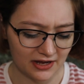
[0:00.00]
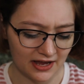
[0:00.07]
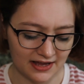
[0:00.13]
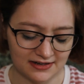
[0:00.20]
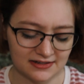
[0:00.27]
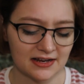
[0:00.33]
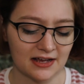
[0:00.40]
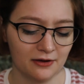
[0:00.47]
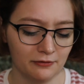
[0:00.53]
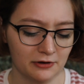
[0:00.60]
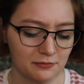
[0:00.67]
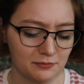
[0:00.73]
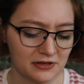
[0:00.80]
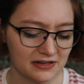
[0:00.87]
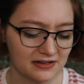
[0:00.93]
can tell
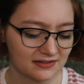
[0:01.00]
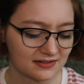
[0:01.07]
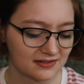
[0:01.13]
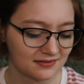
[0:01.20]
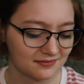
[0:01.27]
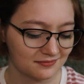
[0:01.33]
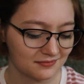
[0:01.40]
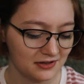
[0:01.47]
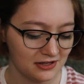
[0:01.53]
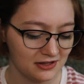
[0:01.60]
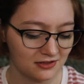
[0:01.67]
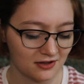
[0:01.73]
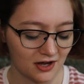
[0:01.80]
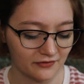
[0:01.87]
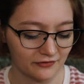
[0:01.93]
with bees." He
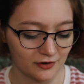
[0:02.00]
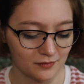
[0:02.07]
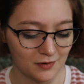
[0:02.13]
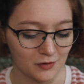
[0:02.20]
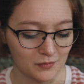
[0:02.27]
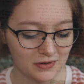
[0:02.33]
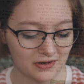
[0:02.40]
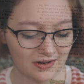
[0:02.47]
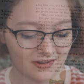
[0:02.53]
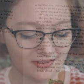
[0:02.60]
thought for a moment